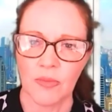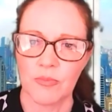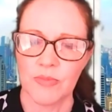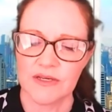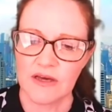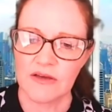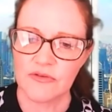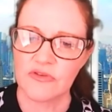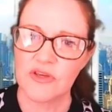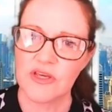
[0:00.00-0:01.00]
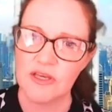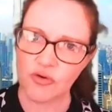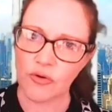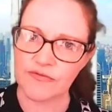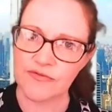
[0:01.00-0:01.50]
Because in
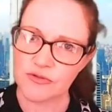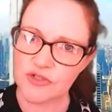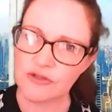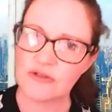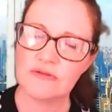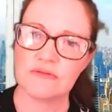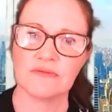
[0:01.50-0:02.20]
your future,